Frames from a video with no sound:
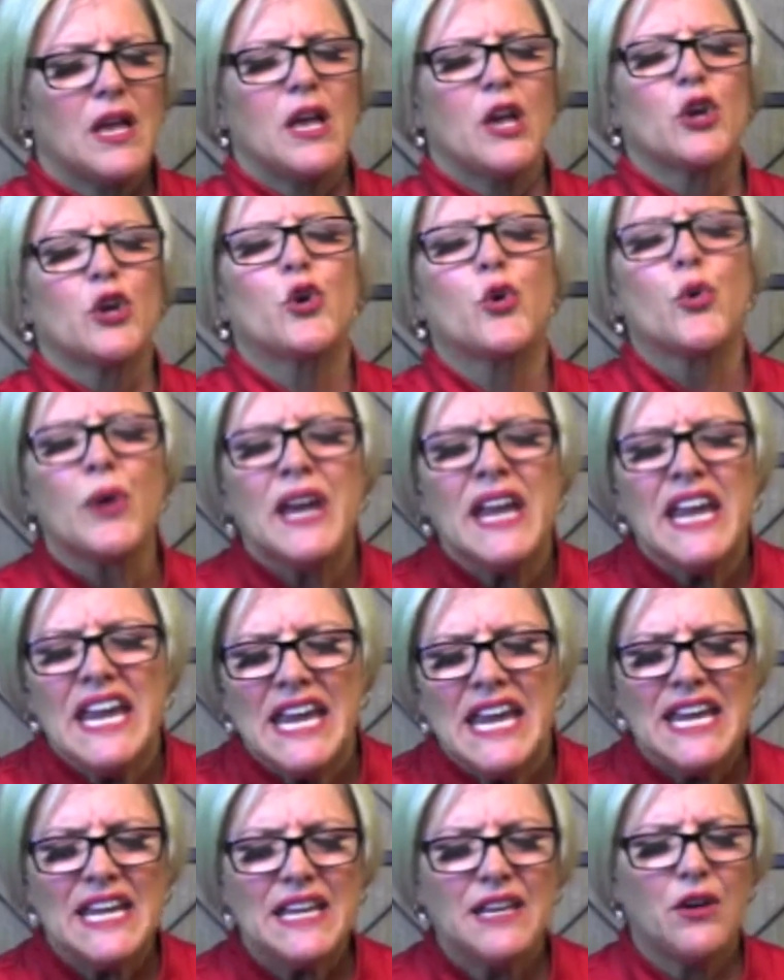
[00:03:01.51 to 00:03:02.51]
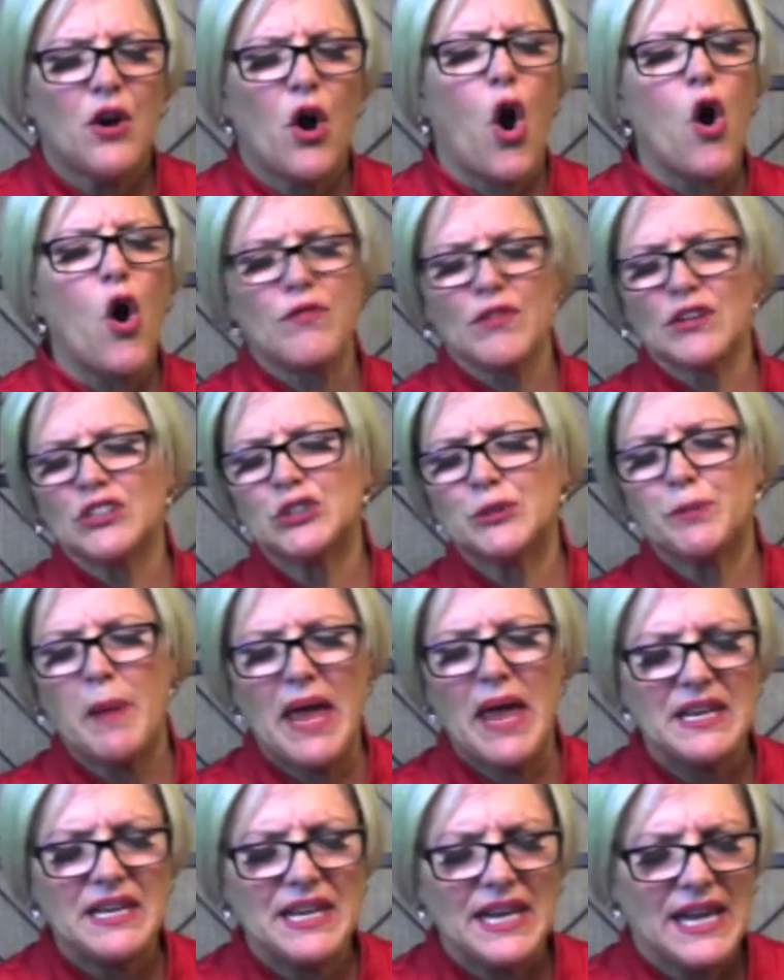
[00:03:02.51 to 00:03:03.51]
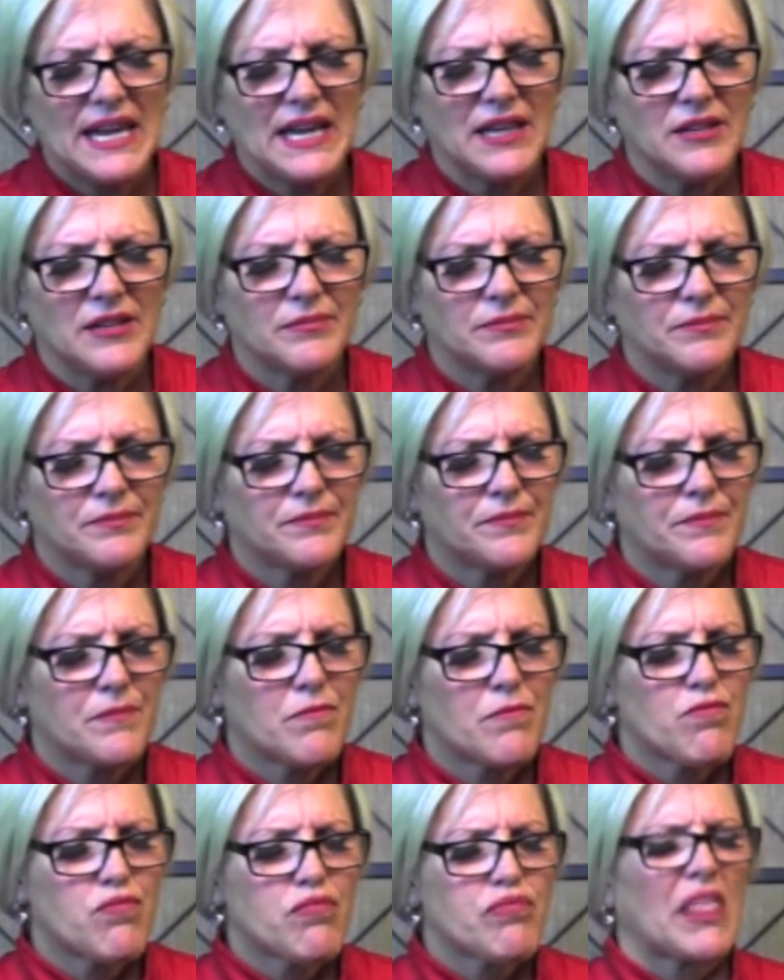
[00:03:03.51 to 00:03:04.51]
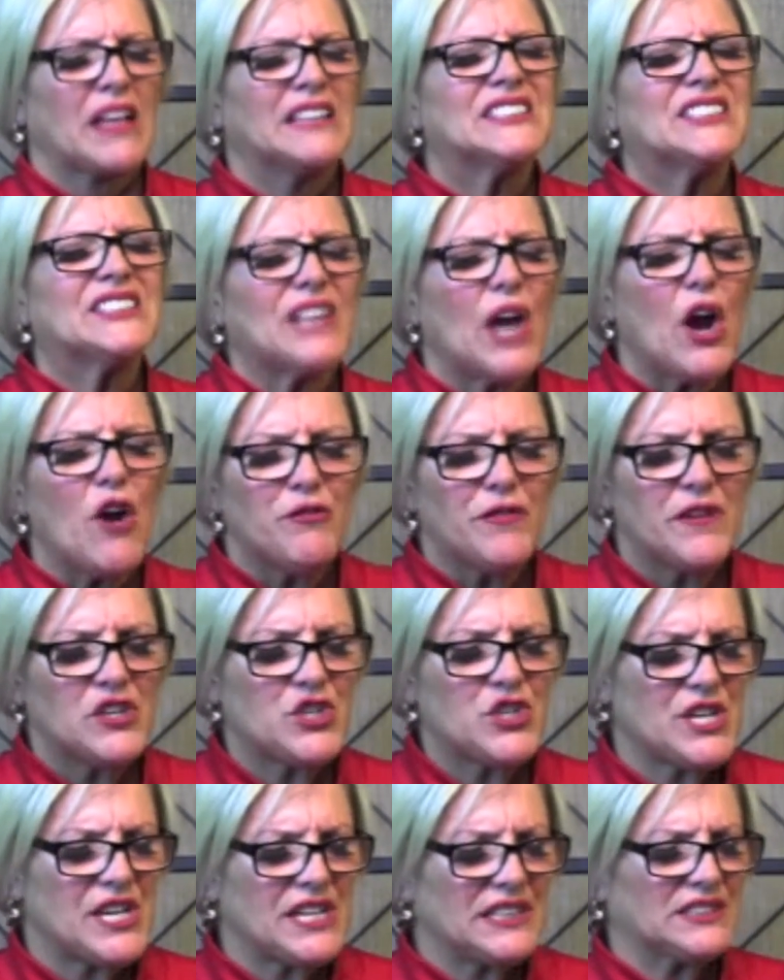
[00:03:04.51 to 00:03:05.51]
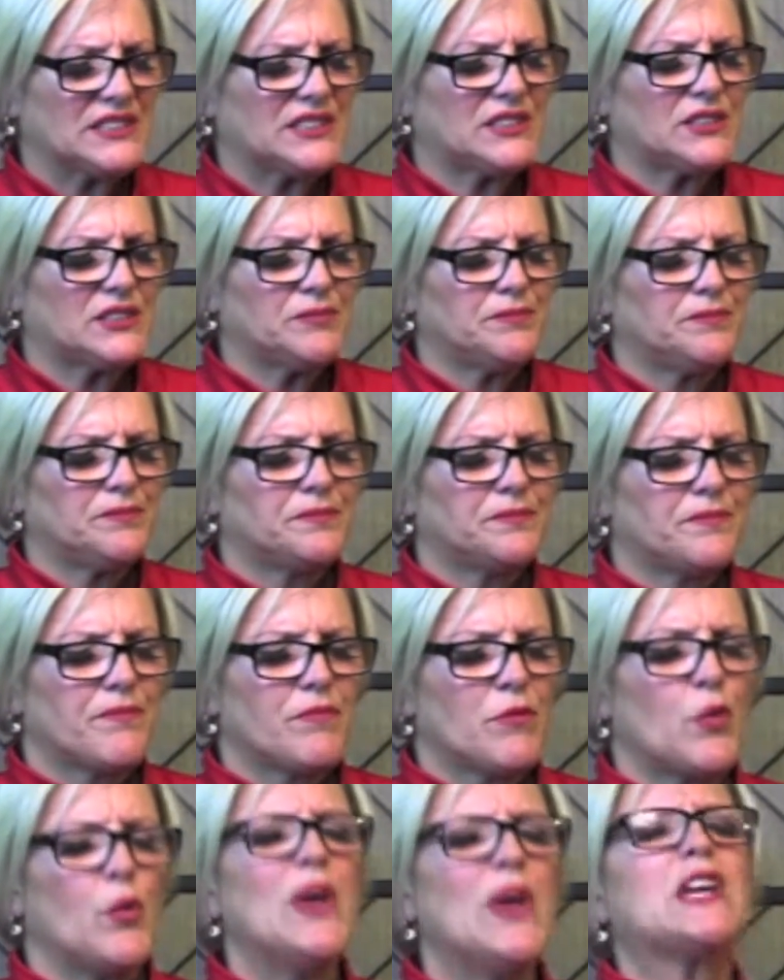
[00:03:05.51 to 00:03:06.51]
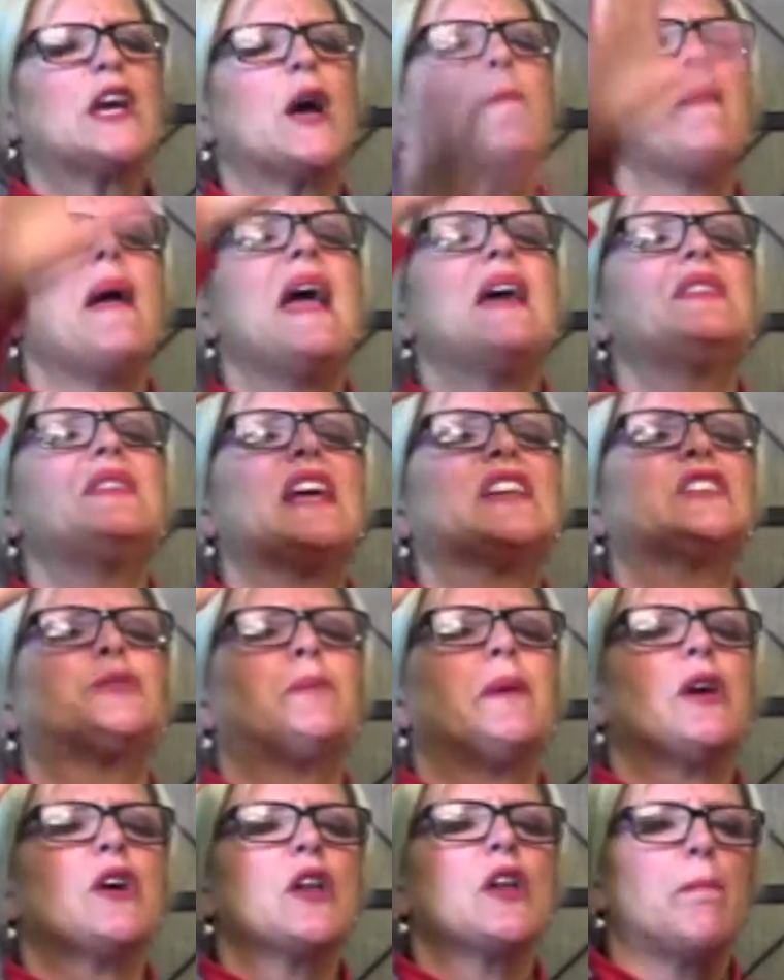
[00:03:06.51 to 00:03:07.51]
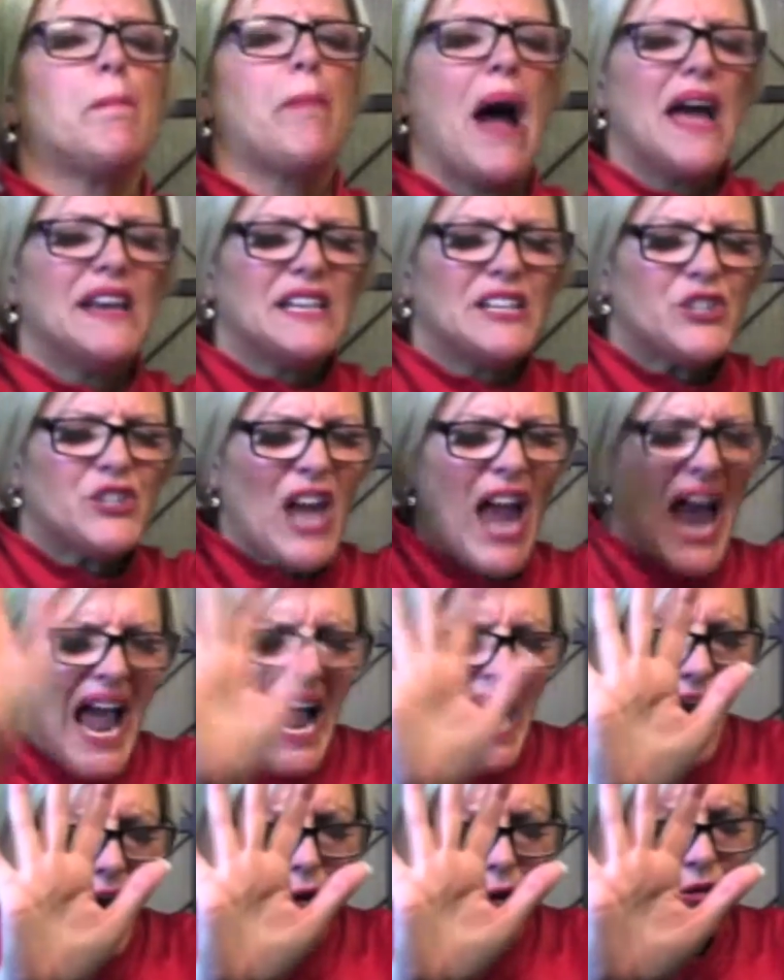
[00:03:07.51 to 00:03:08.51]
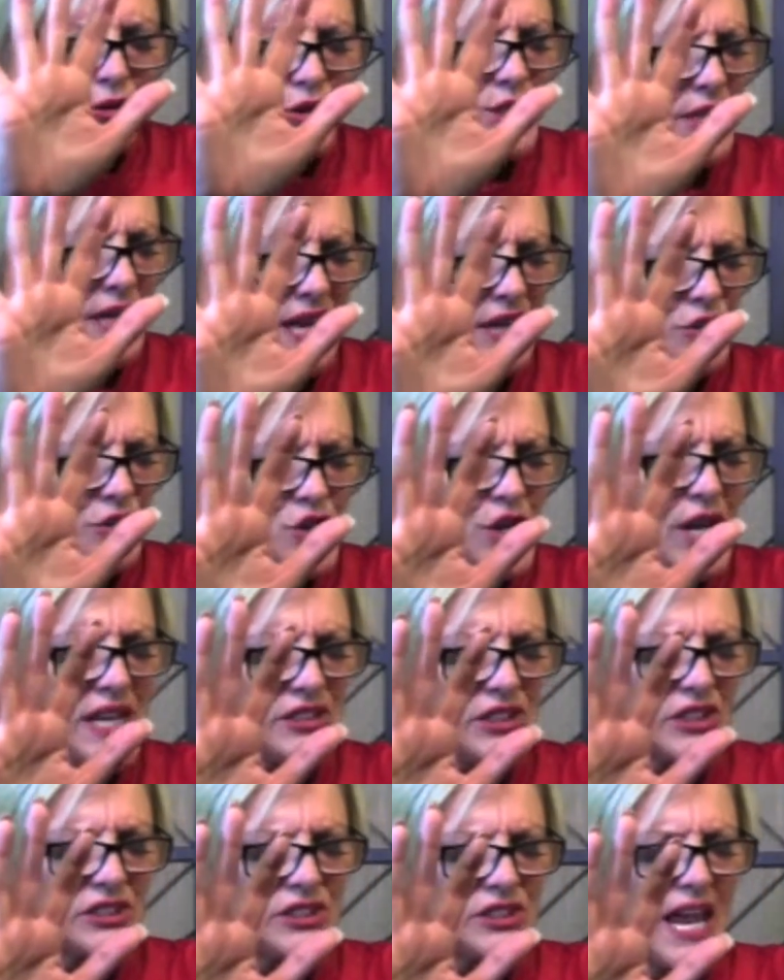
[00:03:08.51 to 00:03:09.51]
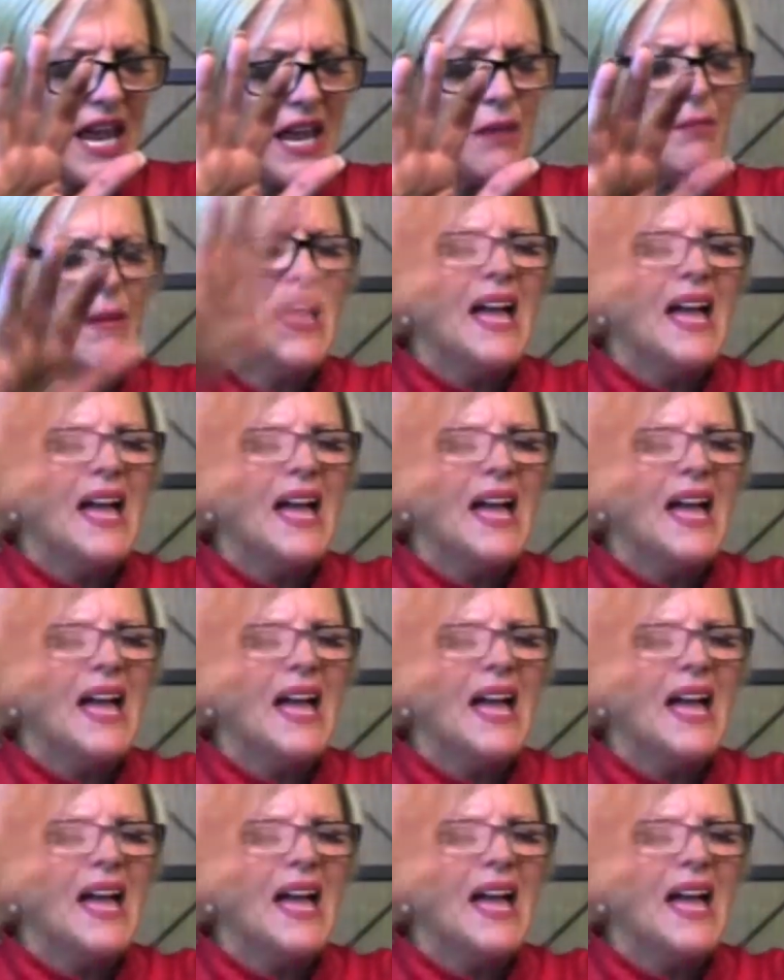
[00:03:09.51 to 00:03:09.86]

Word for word: greed, overspending, selfishness. We command that spirit of bondage out in Jesus' name.